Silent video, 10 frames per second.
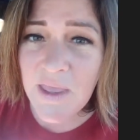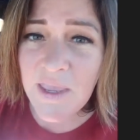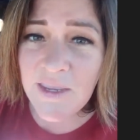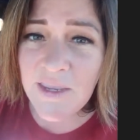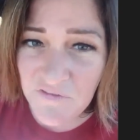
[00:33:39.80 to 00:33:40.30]

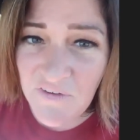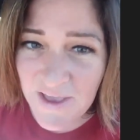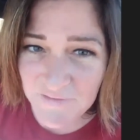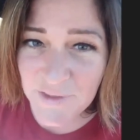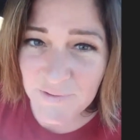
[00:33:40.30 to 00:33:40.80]
in
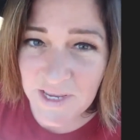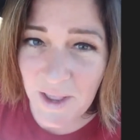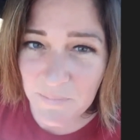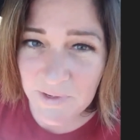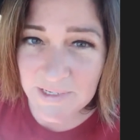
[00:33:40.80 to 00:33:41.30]
5 of those
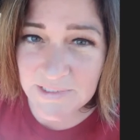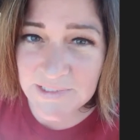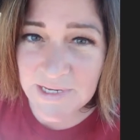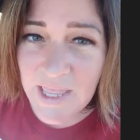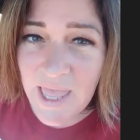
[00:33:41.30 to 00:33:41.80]

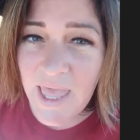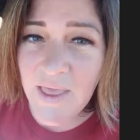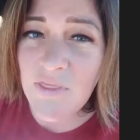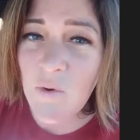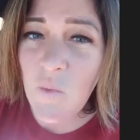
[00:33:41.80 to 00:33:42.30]
companies.
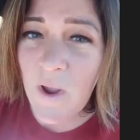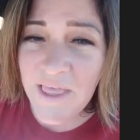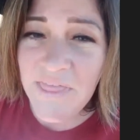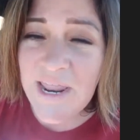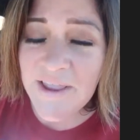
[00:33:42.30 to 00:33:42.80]
And the
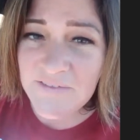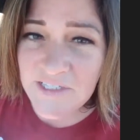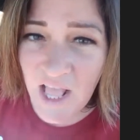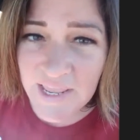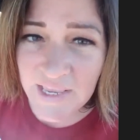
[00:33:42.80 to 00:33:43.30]
way that I've
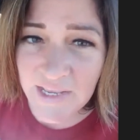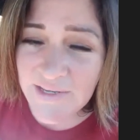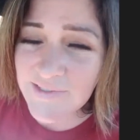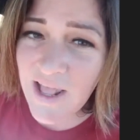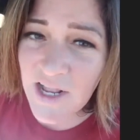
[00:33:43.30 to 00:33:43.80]
done it
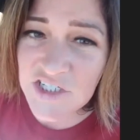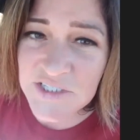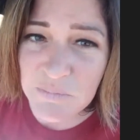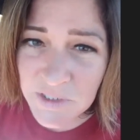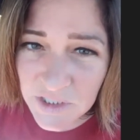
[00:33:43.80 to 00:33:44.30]
is not
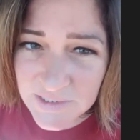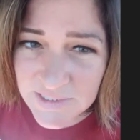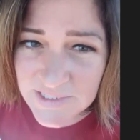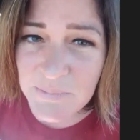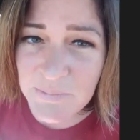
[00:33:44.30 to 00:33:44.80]
just build and
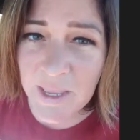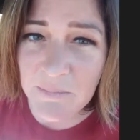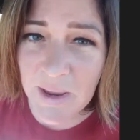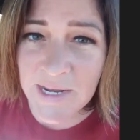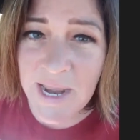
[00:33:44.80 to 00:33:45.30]

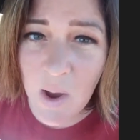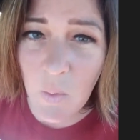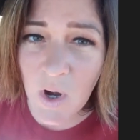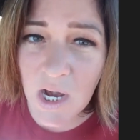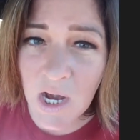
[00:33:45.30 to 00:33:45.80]
expand my
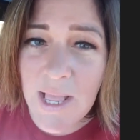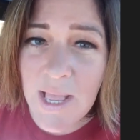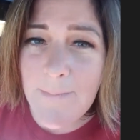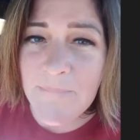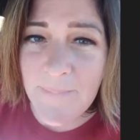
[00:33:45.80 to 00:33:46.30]
network,
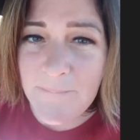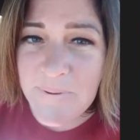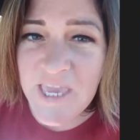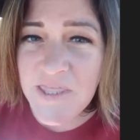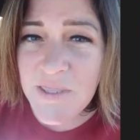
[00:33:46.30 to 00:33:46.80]
but
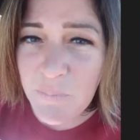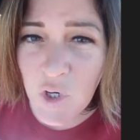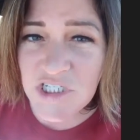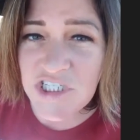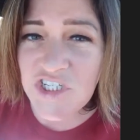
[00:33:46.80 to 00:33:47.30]
be the
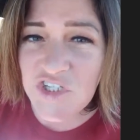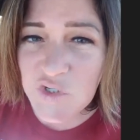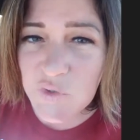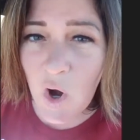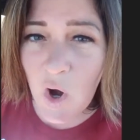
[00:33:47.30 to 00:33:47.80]
person
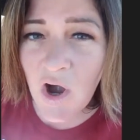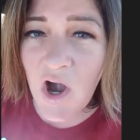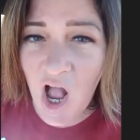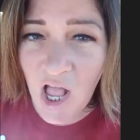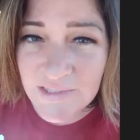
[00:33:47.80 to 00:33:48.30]
you are
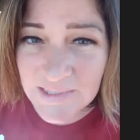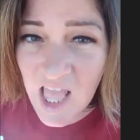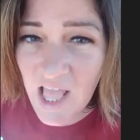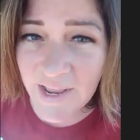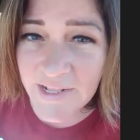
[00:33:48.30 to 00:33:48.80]

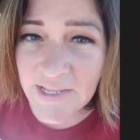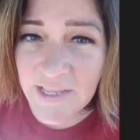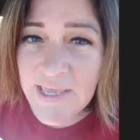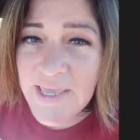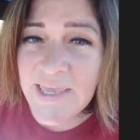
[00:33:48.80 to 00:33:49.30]
online,
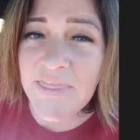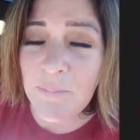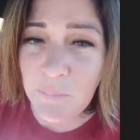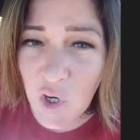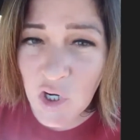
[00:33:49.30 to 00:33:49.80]
the
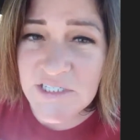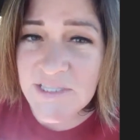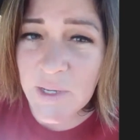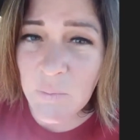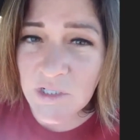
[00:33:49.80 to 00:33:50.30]
person
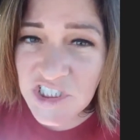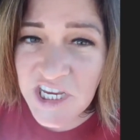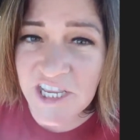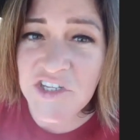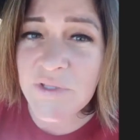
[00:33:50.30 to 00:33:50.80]
they will
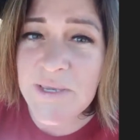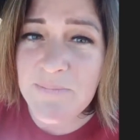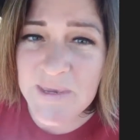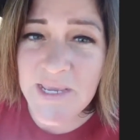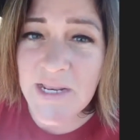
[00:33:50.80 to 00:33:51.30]
genuinely
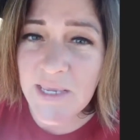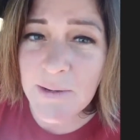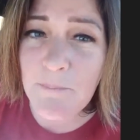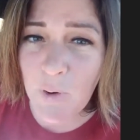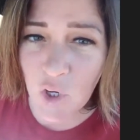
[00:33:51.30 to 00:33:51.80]
meet
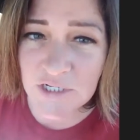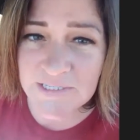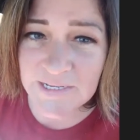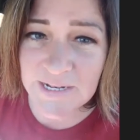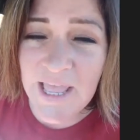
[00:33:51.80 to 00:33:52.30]
in
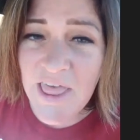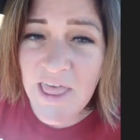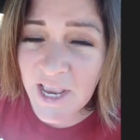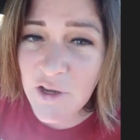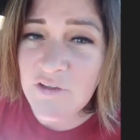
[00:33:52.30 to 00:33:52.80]
person.
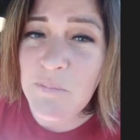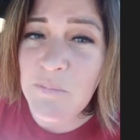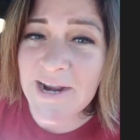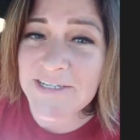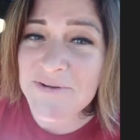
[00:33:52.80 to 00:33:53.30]
That goes
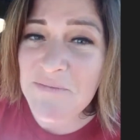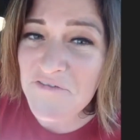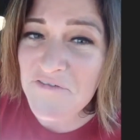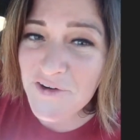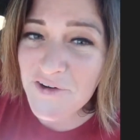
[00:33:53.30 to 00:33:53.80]
back to my
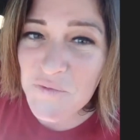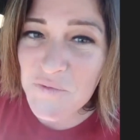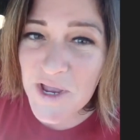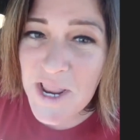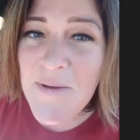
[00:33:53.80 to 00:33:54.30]
first
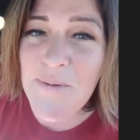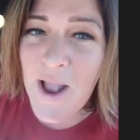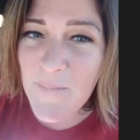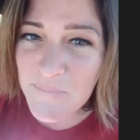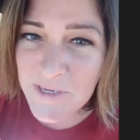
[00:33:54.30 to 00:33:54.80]
one
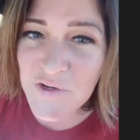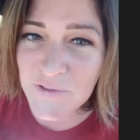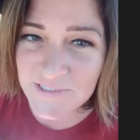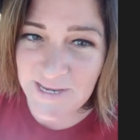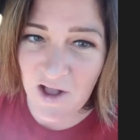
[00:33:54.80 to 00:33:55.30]
about be
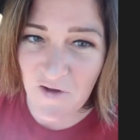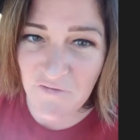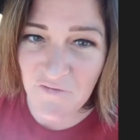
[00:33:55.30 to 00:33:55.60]
yourself.